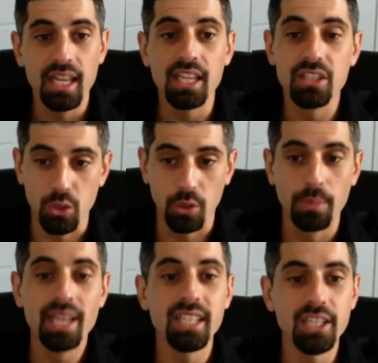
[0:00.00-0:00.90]
it's in your
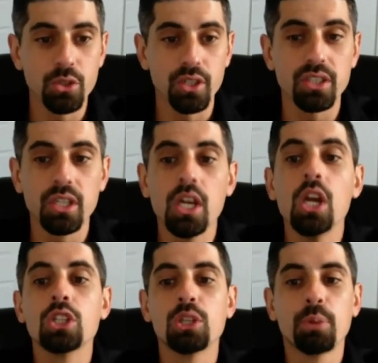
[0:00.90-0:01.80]
best interest
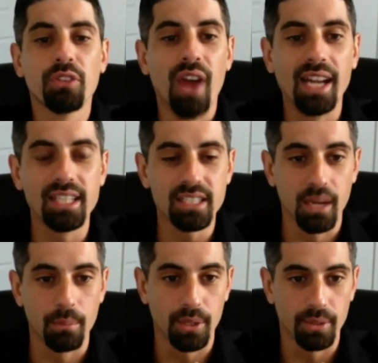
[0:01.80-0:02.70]
to provide this
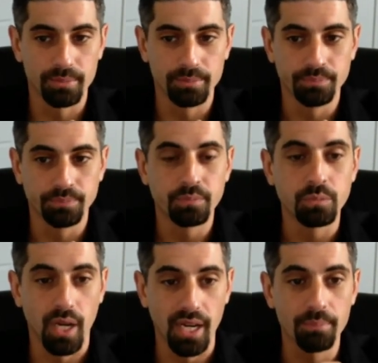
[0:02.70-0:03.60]
number,
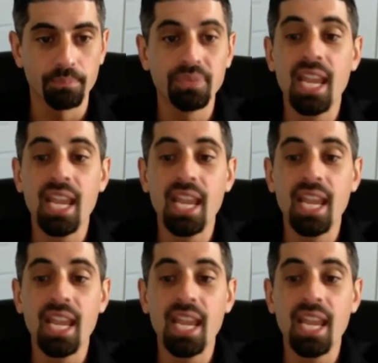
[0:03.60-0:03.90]
right?